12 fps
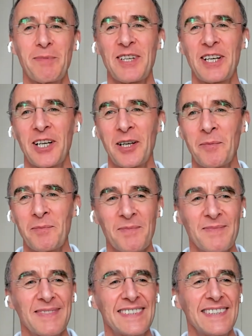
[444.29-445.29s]
time,
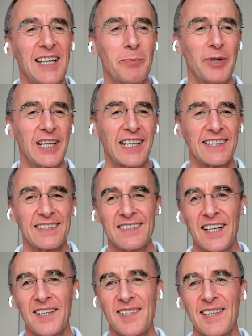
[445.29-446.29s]
daybreak and
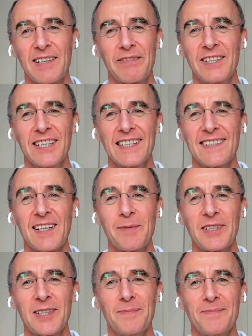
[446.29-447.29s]
dusk every day, same time.